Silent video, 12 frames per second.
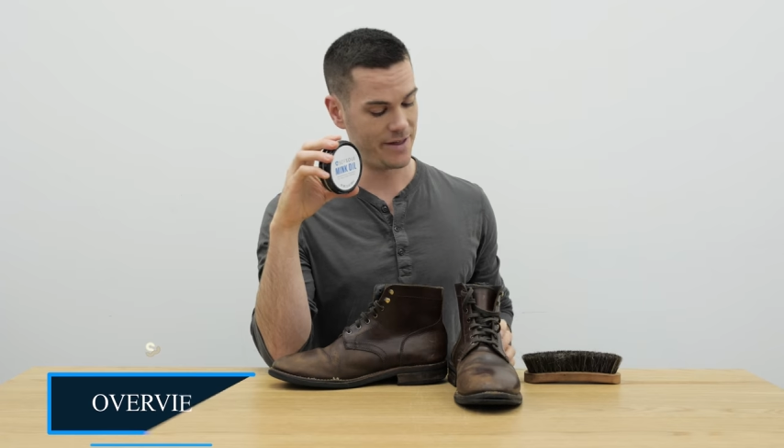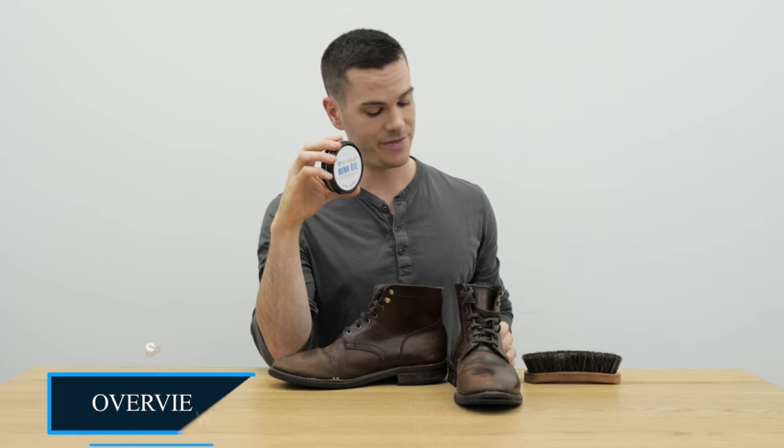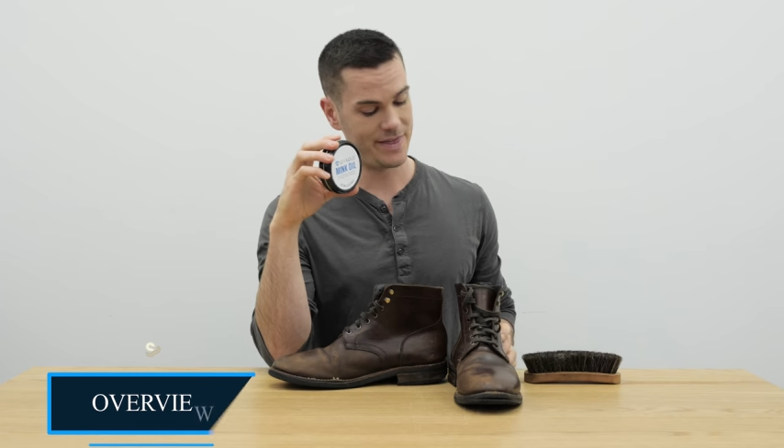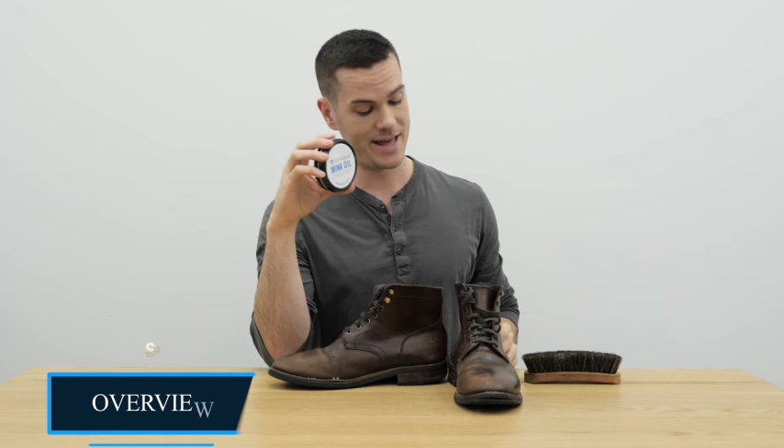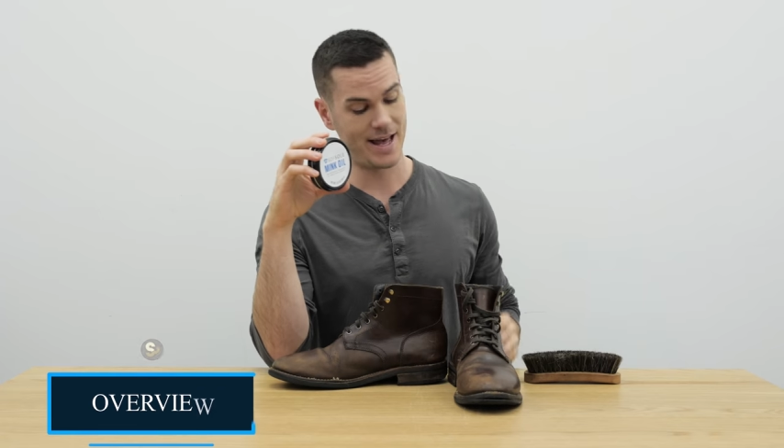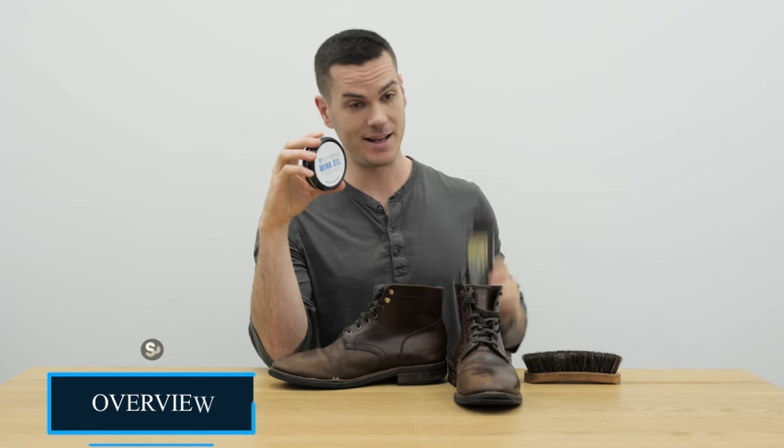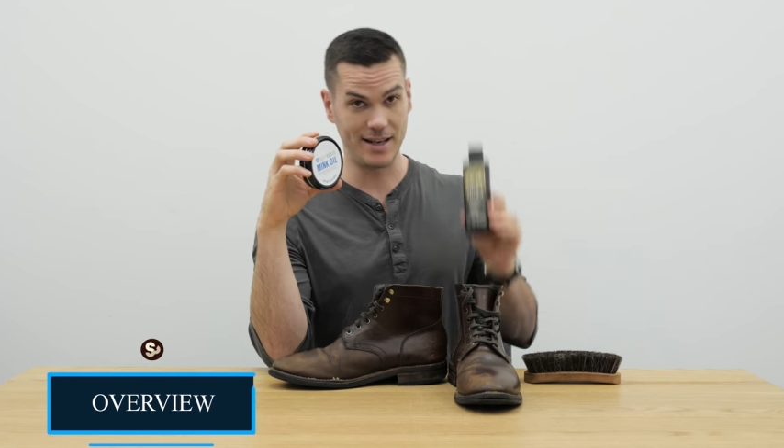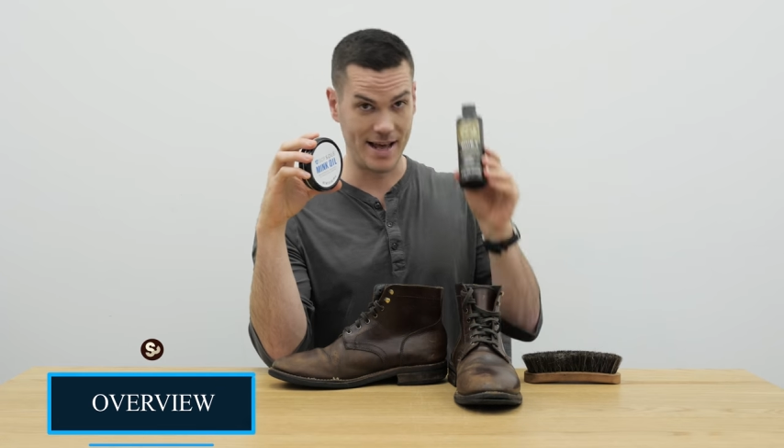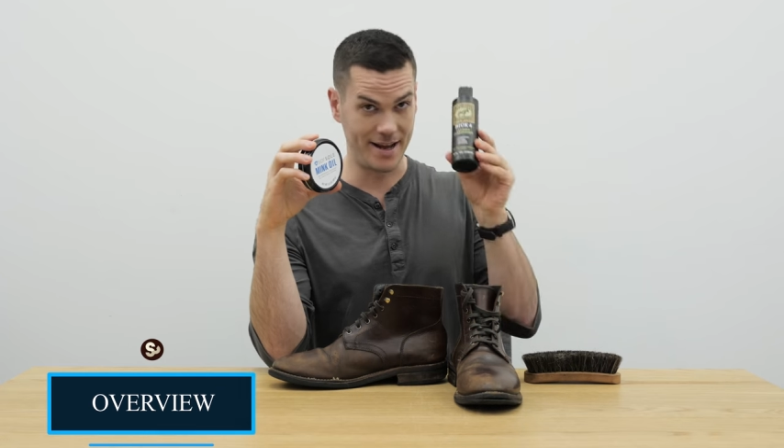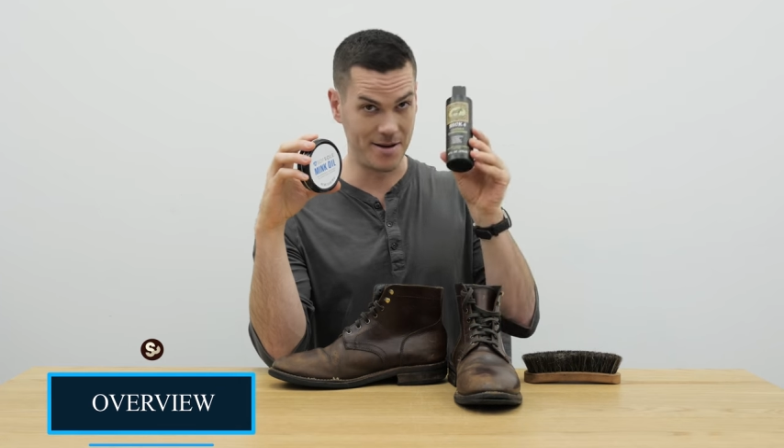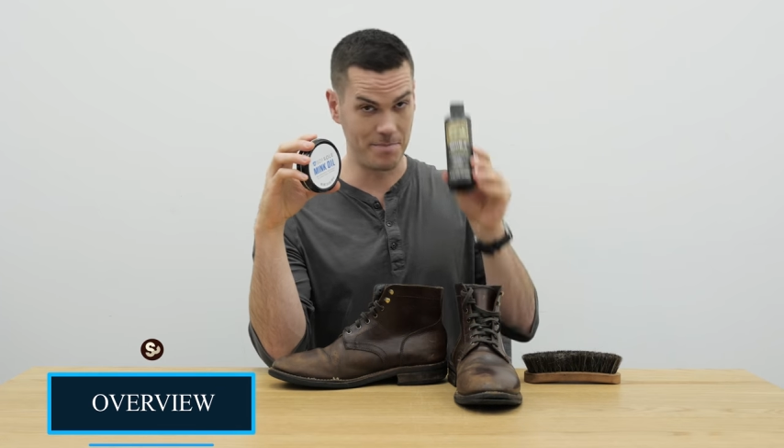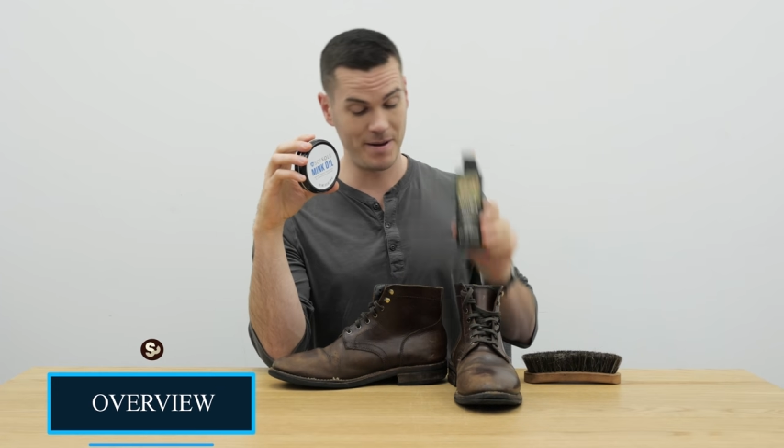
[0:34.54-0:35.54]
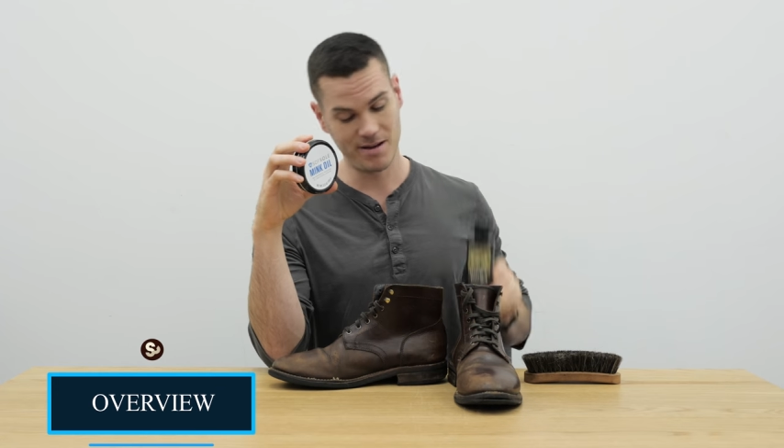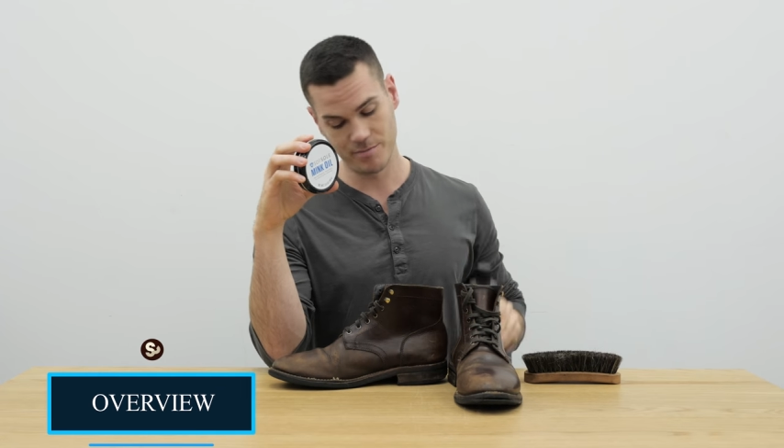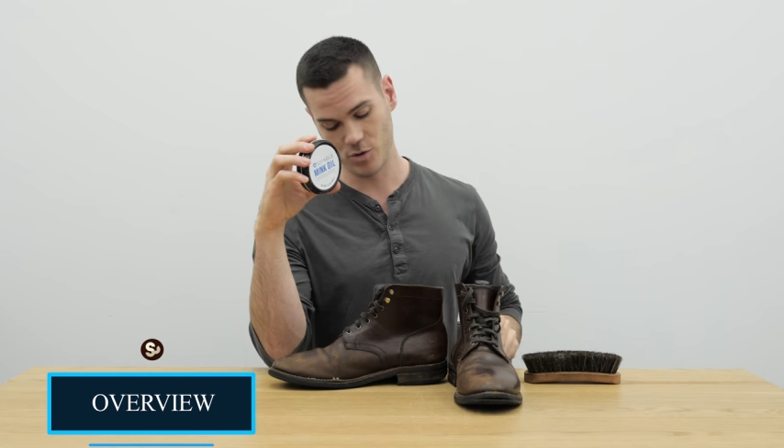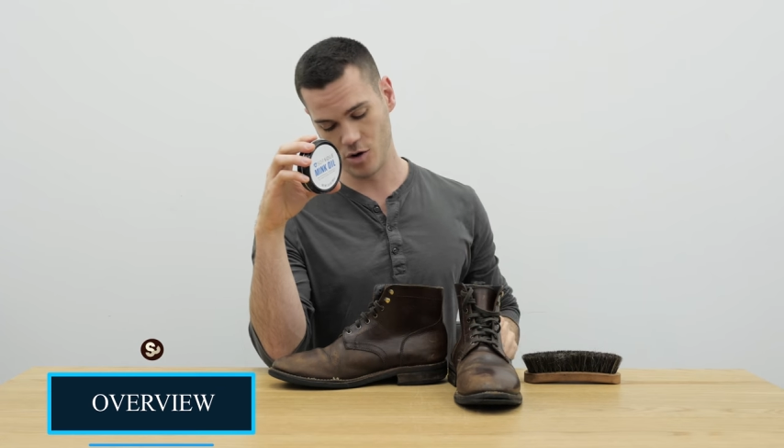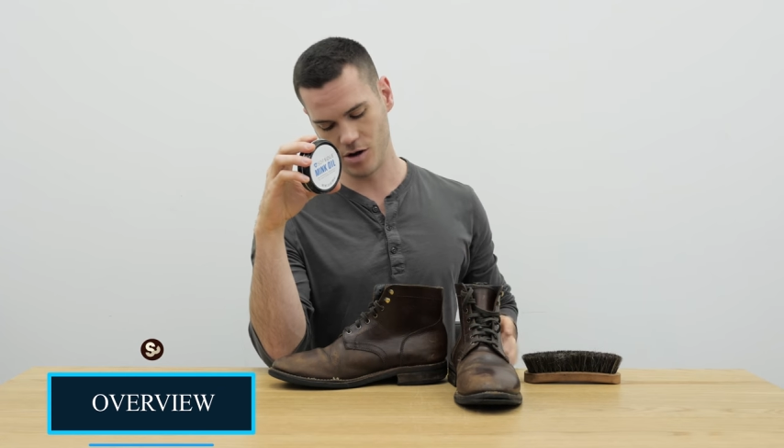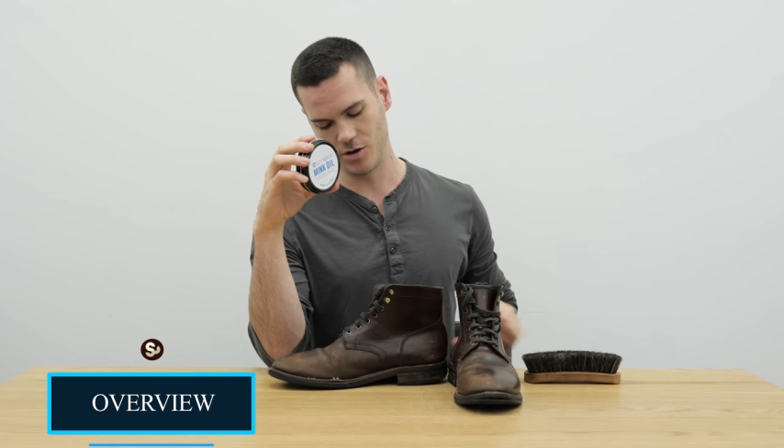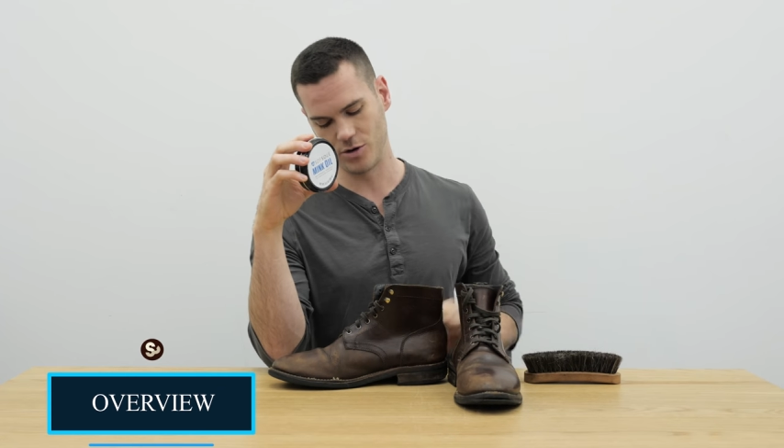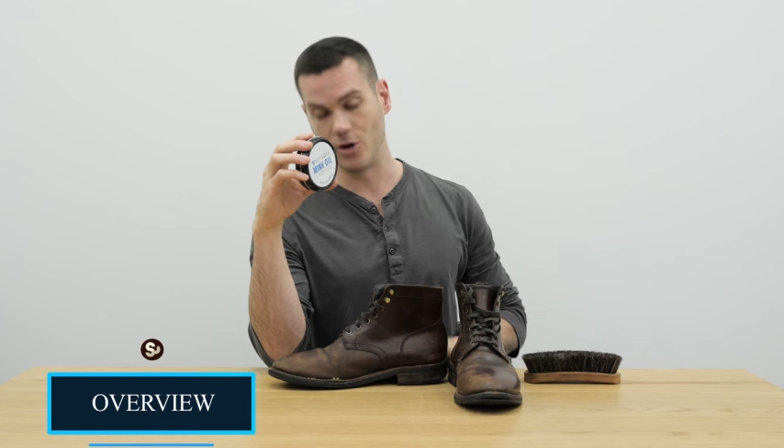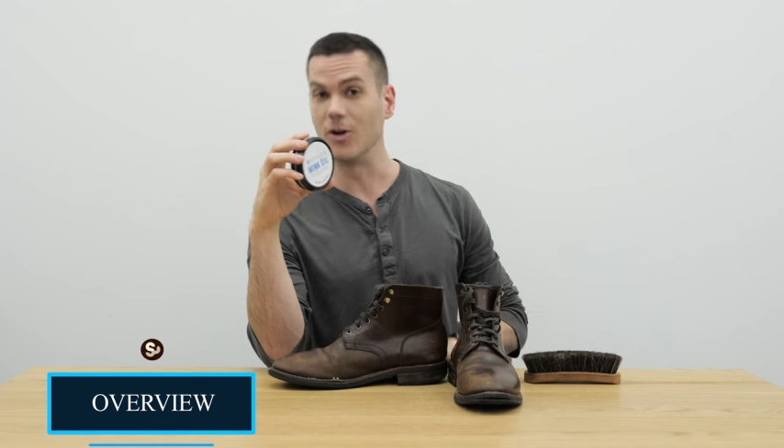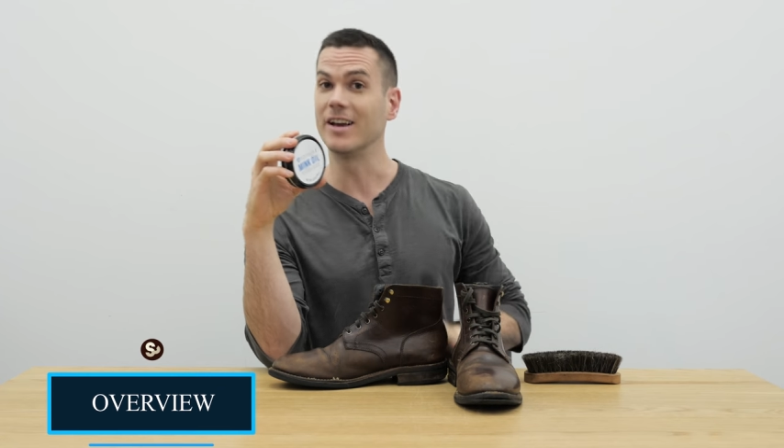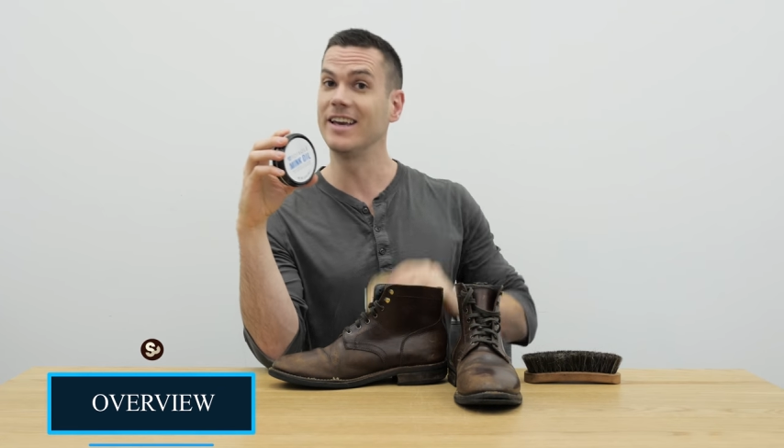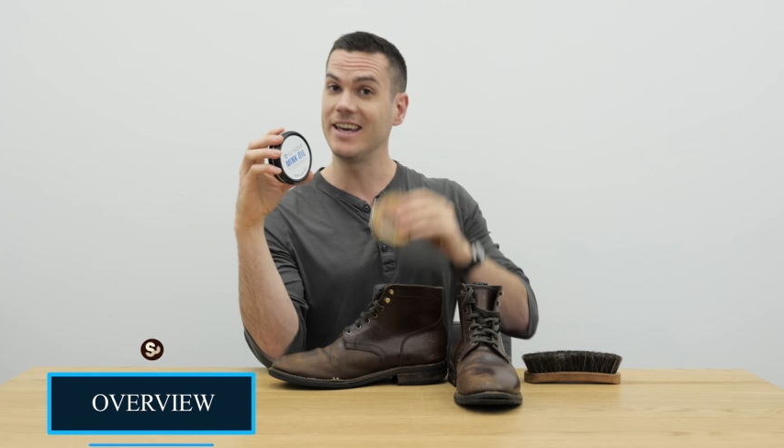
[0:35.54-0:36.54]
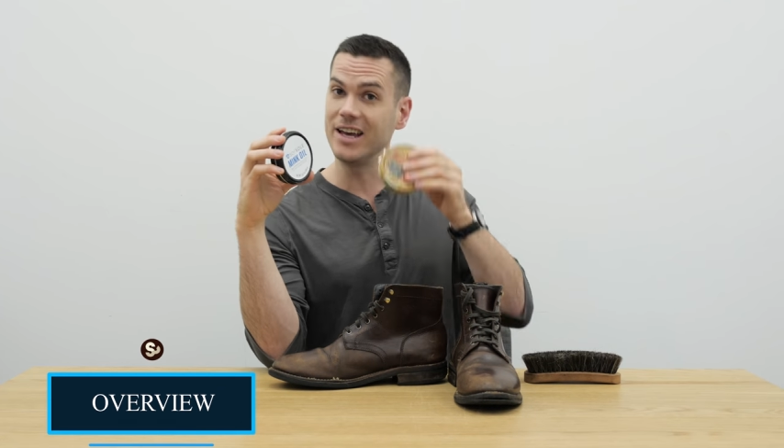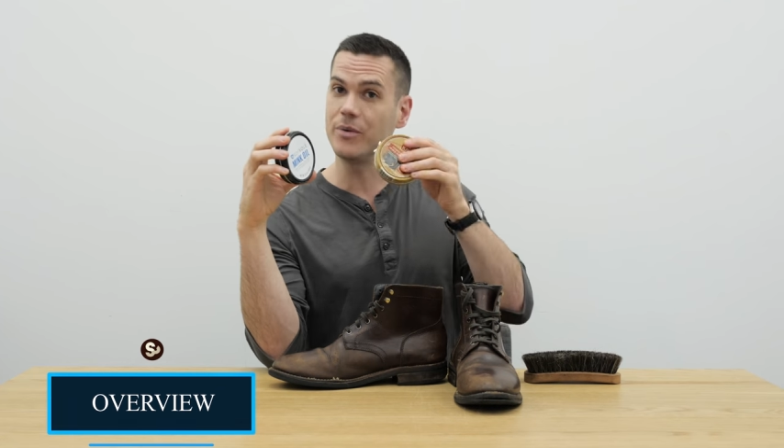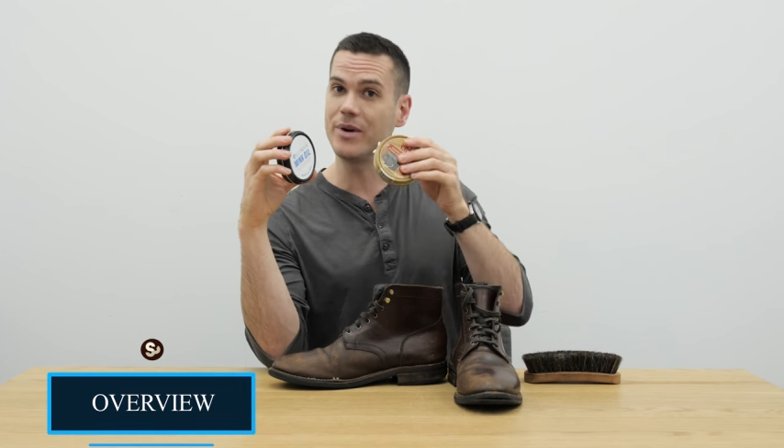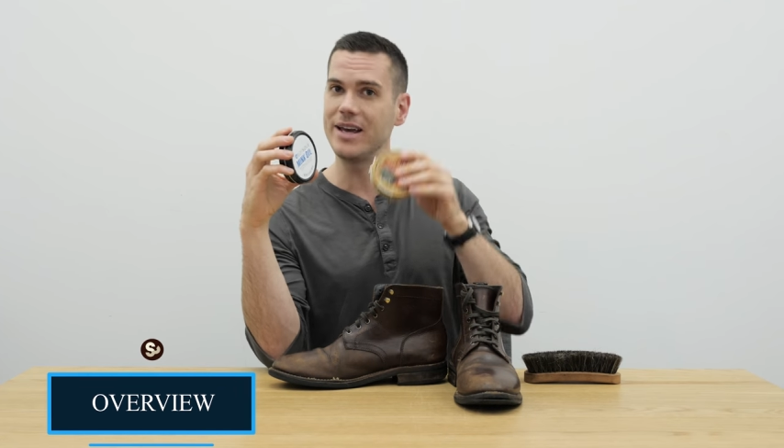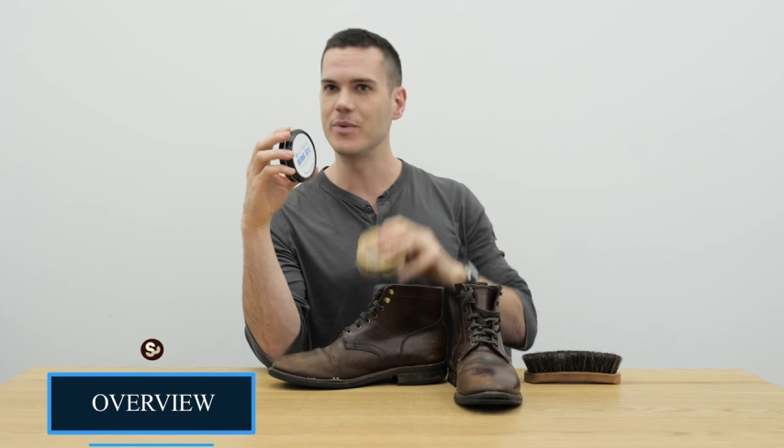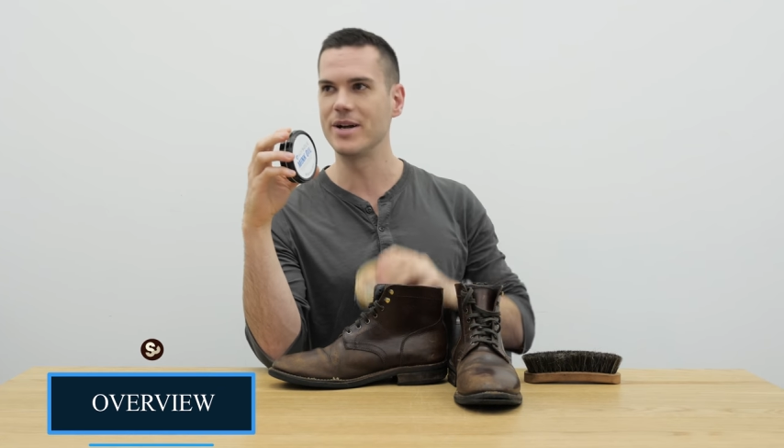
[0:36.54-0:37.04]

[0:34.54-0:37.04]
out there like Bickmore or Kiwi,